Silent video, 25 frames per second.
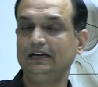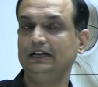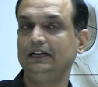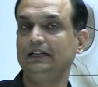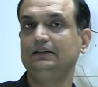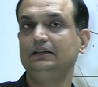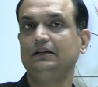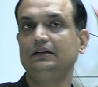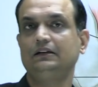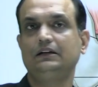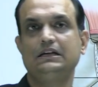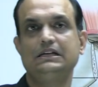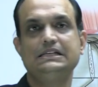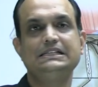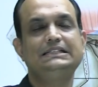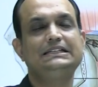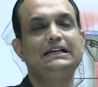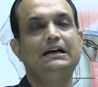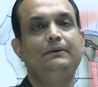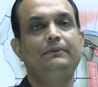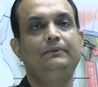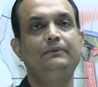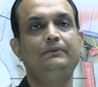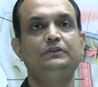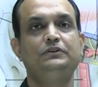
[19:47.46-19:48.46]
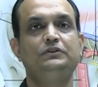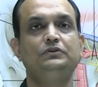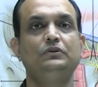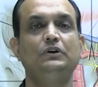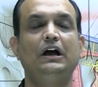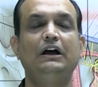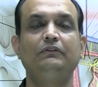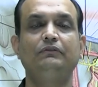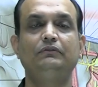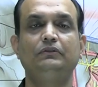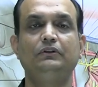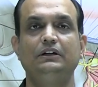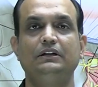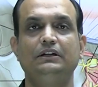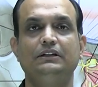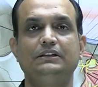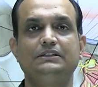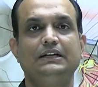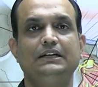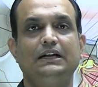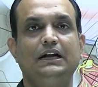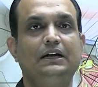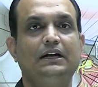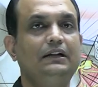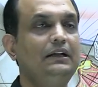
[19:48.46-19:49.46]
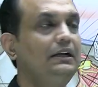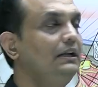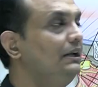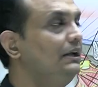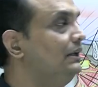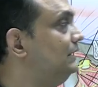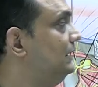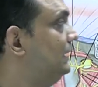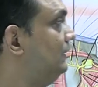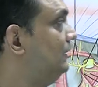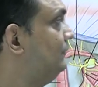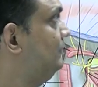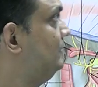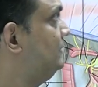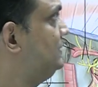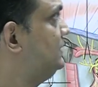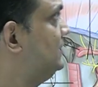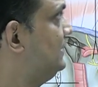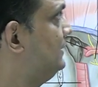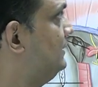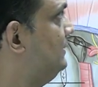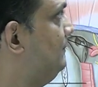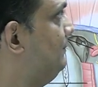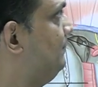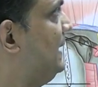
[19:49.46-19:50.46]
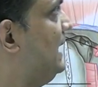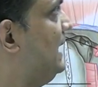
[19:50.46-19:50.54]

another concept which you have to understand, that which are the